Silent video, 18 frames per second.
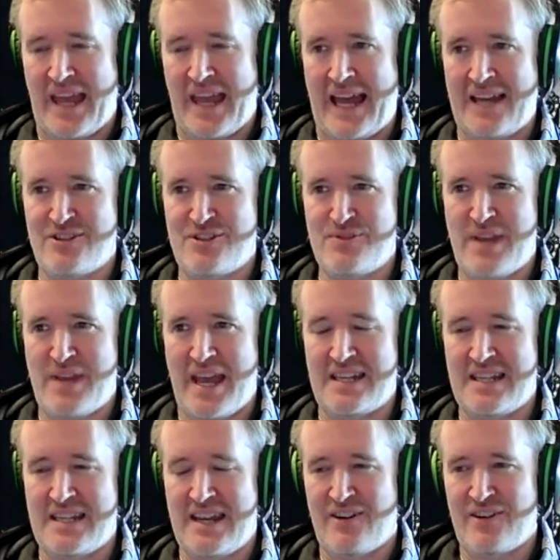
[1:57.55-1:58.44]
as you
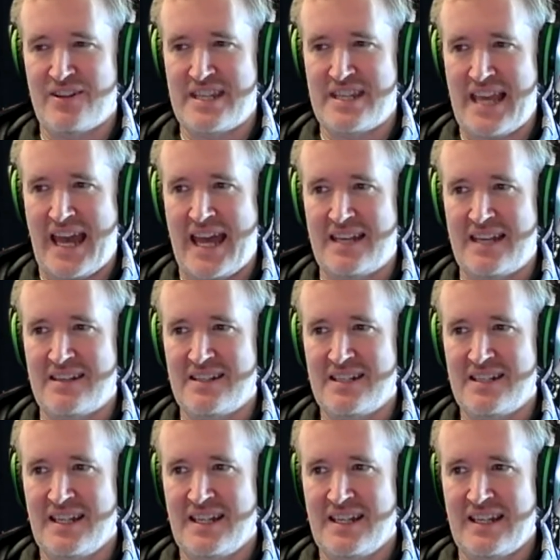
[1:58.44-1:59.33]
get nearer the
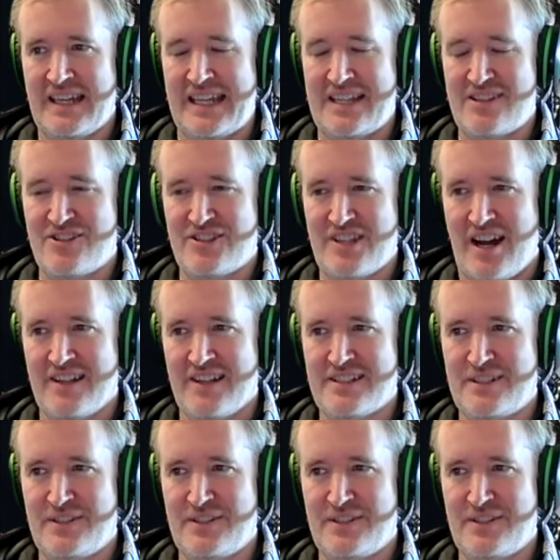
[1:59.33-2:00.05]
end, it's starting to